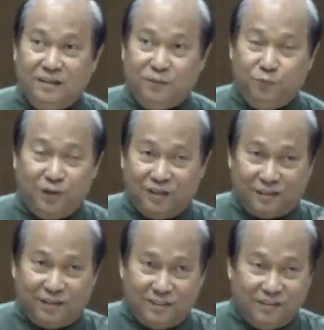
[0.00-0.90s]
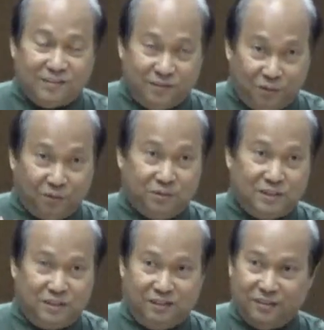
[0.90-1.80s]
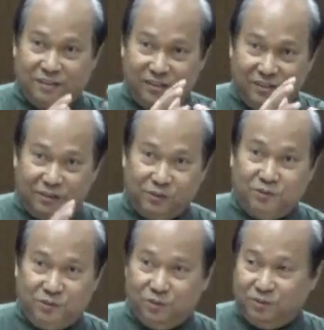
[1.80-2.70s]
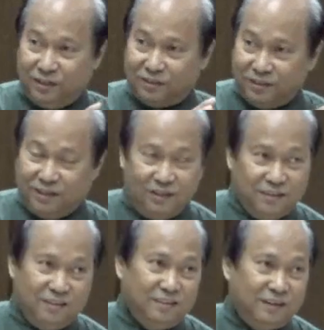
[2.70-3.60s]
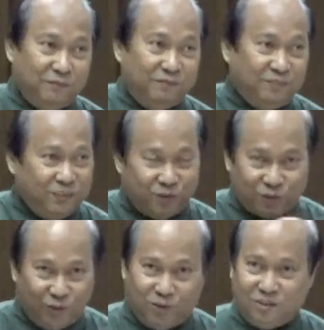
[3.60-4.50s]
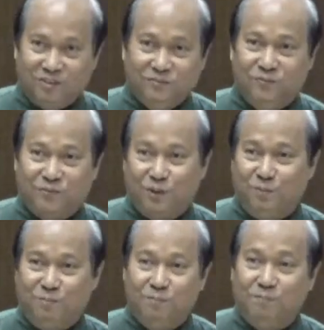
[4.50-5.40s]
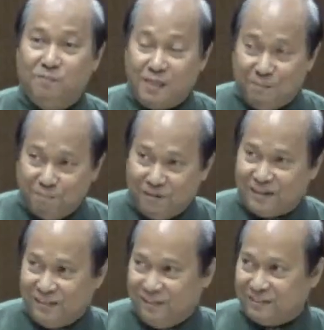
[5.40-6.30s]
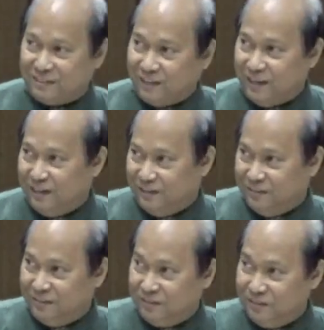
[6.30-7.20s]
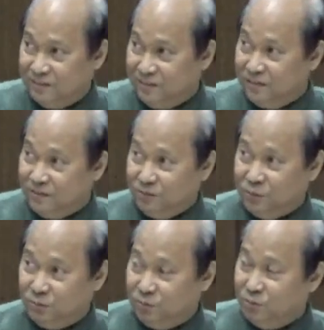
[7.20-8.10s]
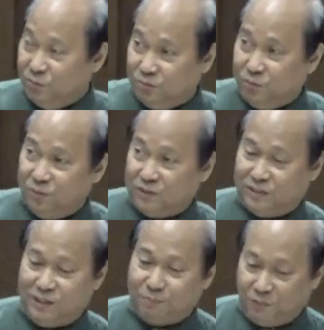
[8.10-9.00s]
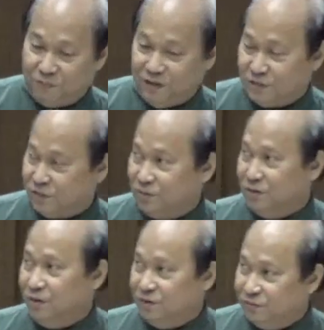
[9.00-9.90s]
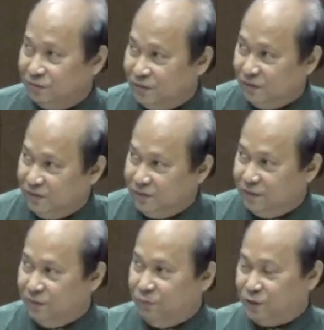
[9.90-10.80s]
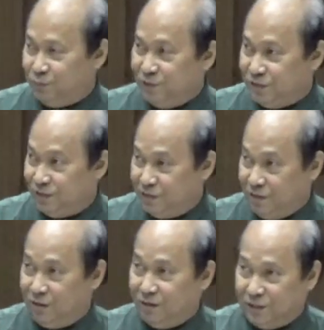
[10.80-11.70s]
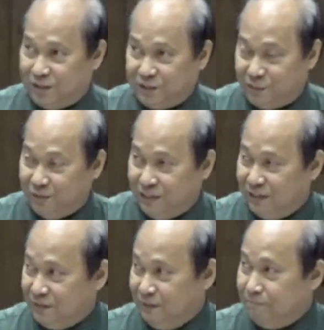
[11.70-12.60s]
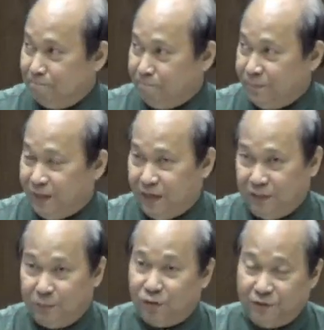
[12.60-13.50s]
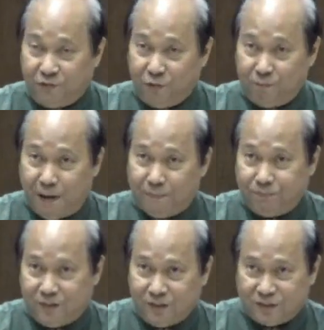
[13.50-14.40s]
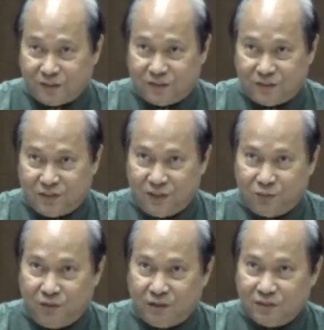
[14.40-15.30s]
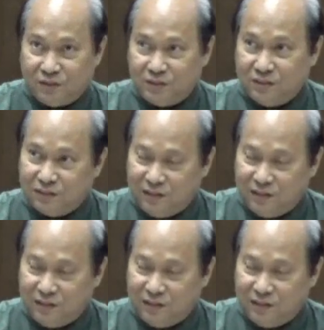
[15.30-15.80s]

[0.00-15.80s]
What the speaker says: well-read in theology, you know that they have drawn from Meredith Klein, who was a professor of the Westminster Theological Seminary, and among Reformed Baptists, it was